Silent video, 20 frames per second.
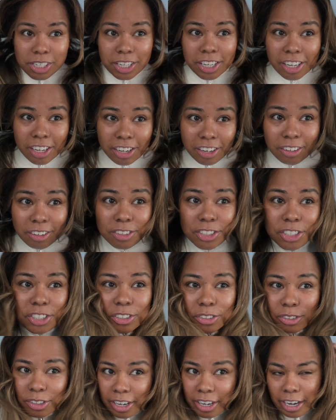secure
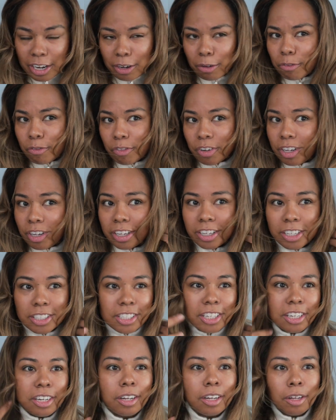too. Like, I don't feel like
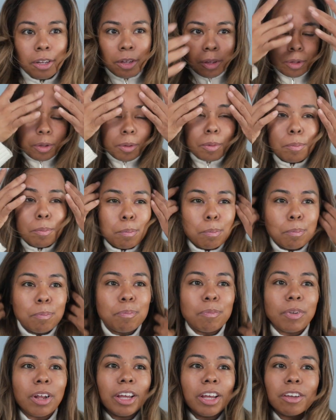it's gonna
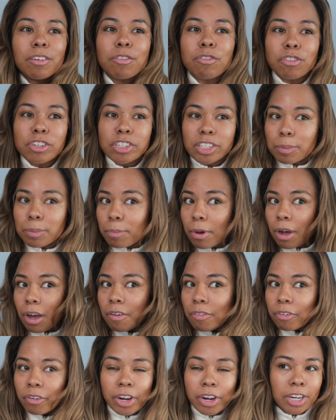like slip
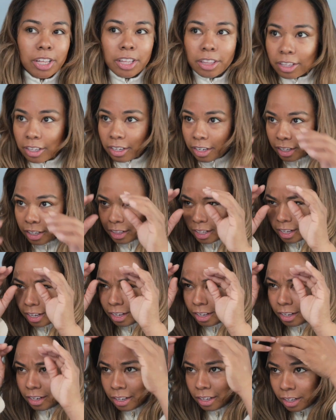off or anything like
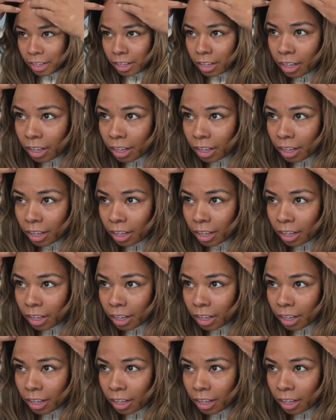that.